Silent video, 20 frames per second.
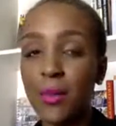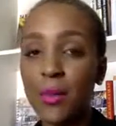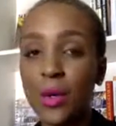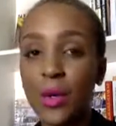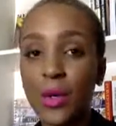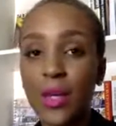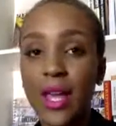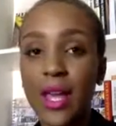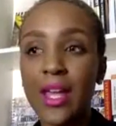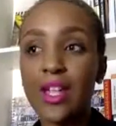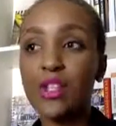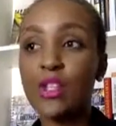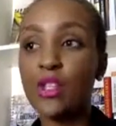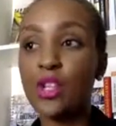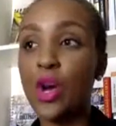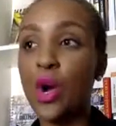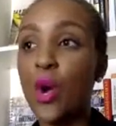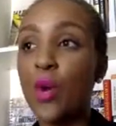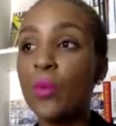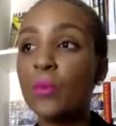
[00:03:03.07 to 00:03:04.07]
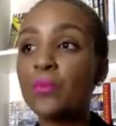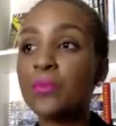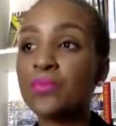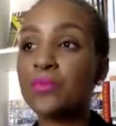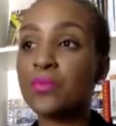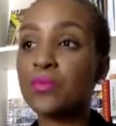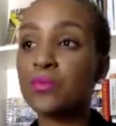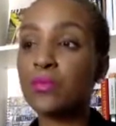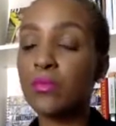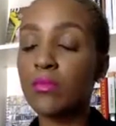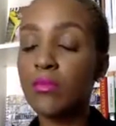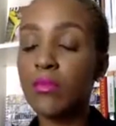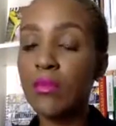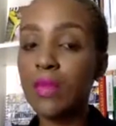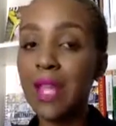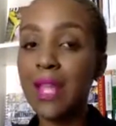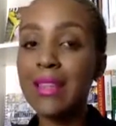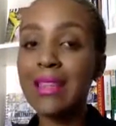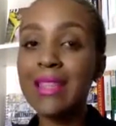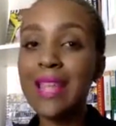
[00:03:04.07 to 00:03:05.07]
Okay, so
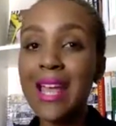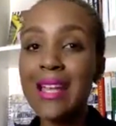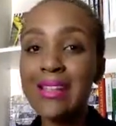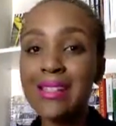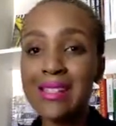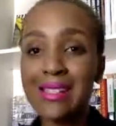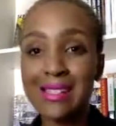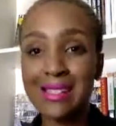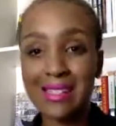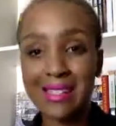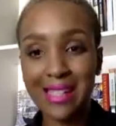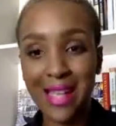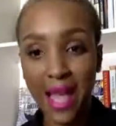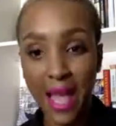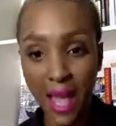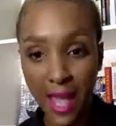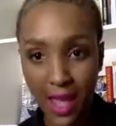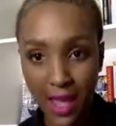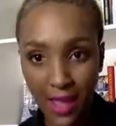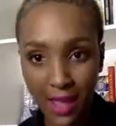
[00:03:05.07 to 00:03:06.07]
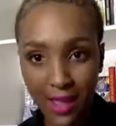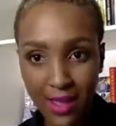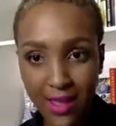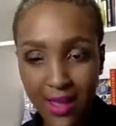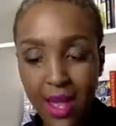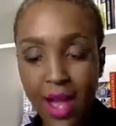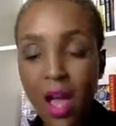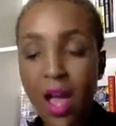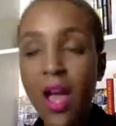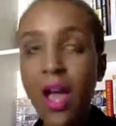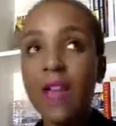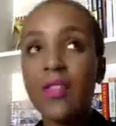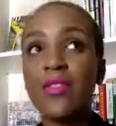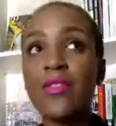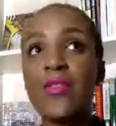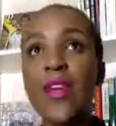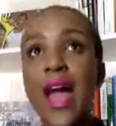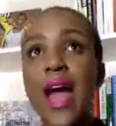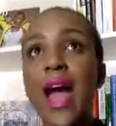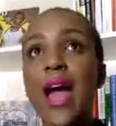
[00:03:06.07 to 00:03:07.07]
let's say
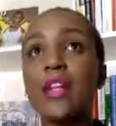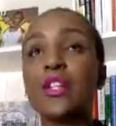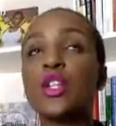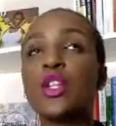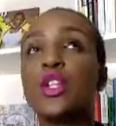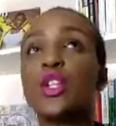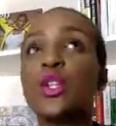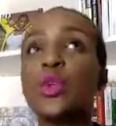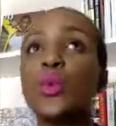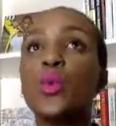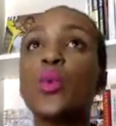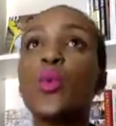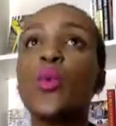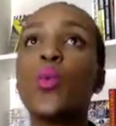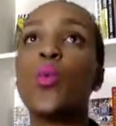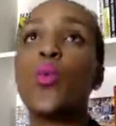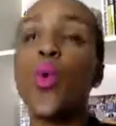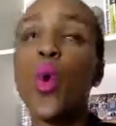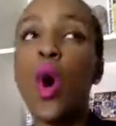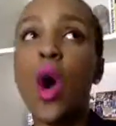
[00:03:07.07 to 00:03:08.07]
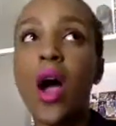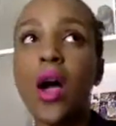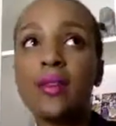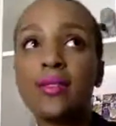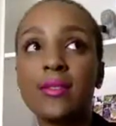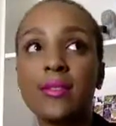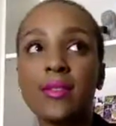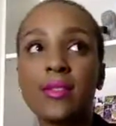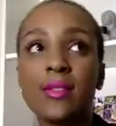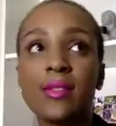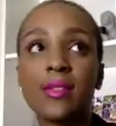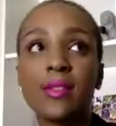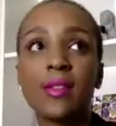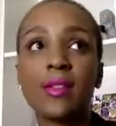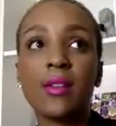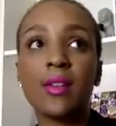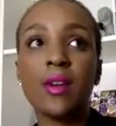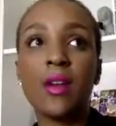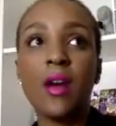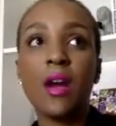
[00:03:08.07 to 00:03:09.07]
that you want
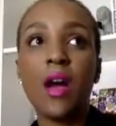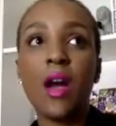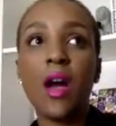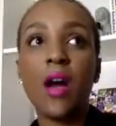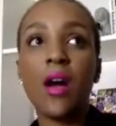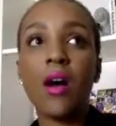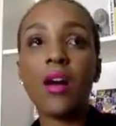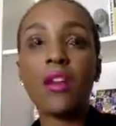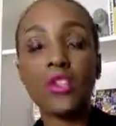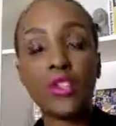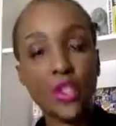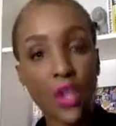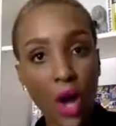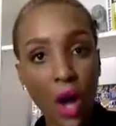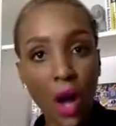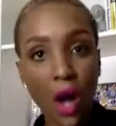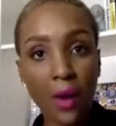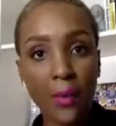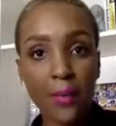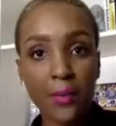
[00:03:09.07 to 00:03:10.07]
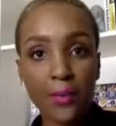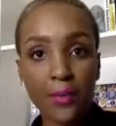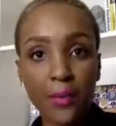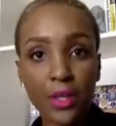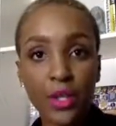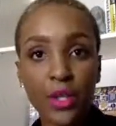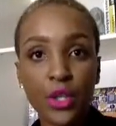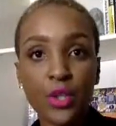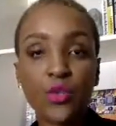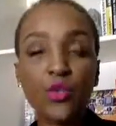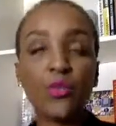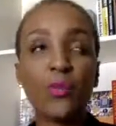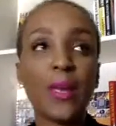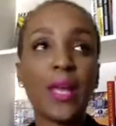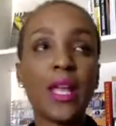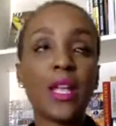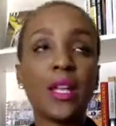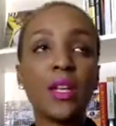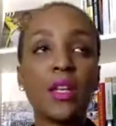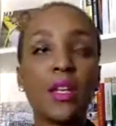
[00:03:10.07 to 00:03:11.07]
a job. You've
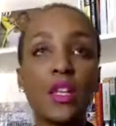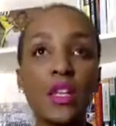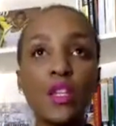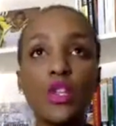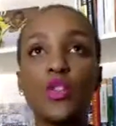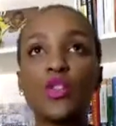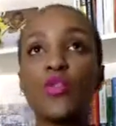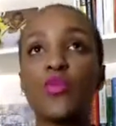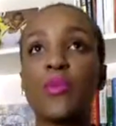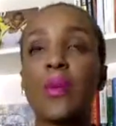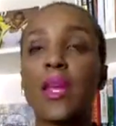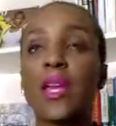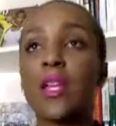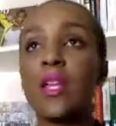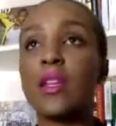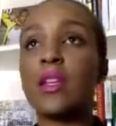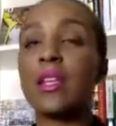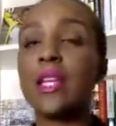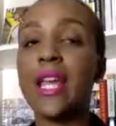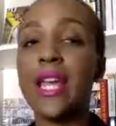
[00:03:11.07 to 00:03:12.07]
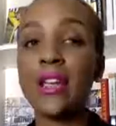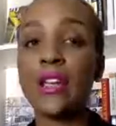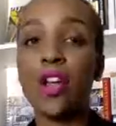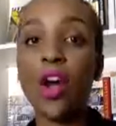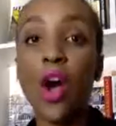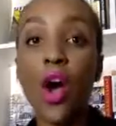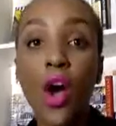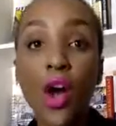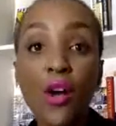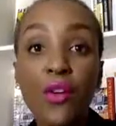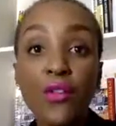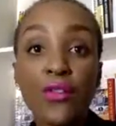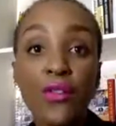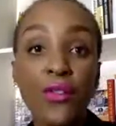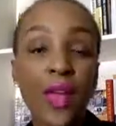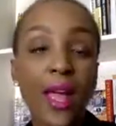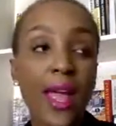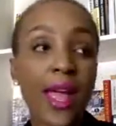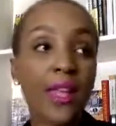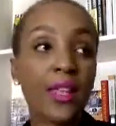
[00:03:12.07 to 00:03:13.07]
been laid off
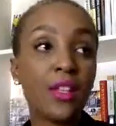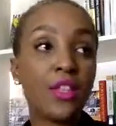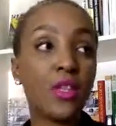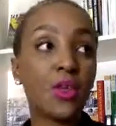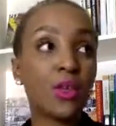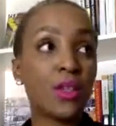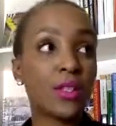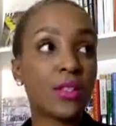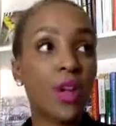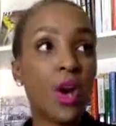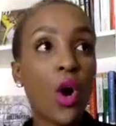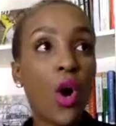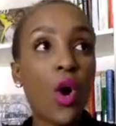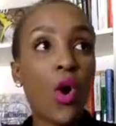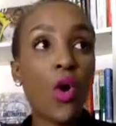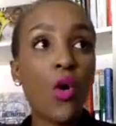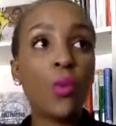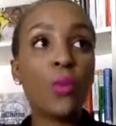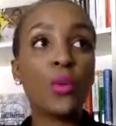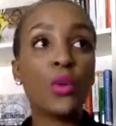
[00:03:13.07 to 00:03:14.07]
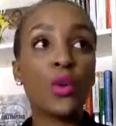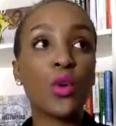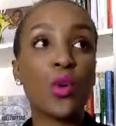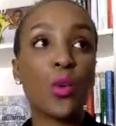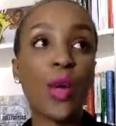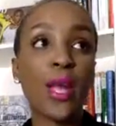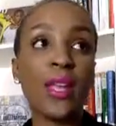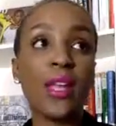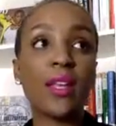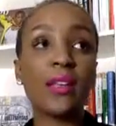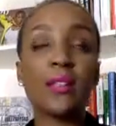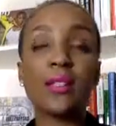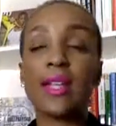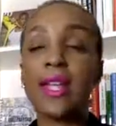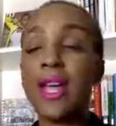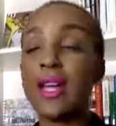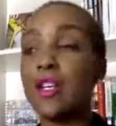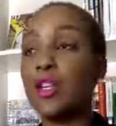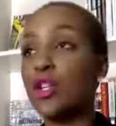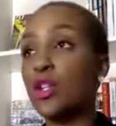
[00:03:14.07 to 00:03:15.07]
and you're at home, you're waiting to
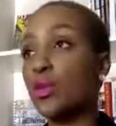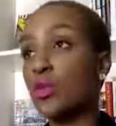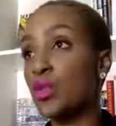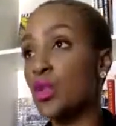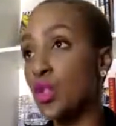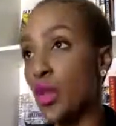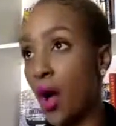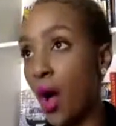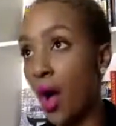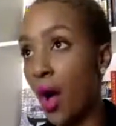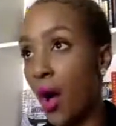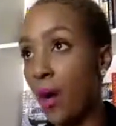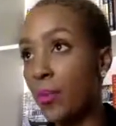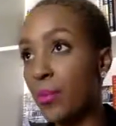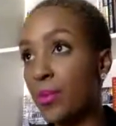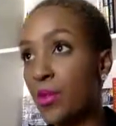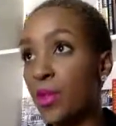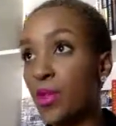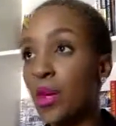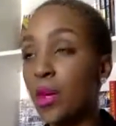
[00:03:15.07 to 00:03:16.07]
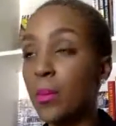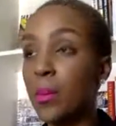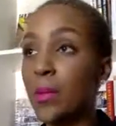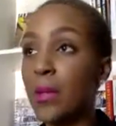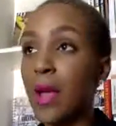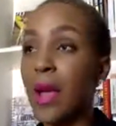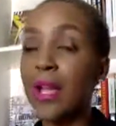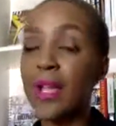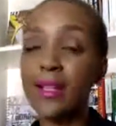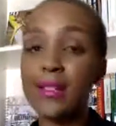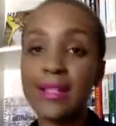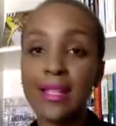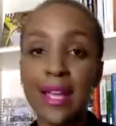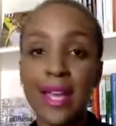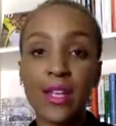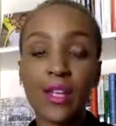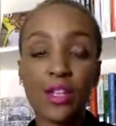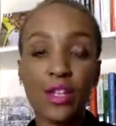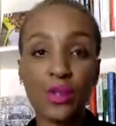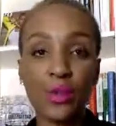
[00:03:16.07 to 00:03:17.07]
get a new job. You're applying to
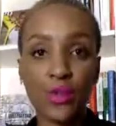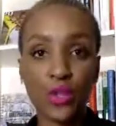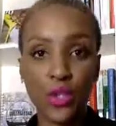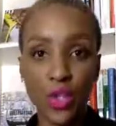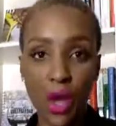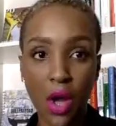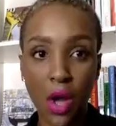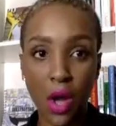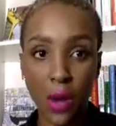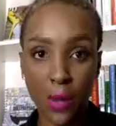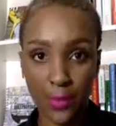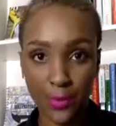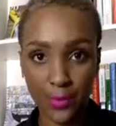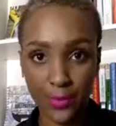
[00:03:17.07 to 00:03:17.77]
get a new job.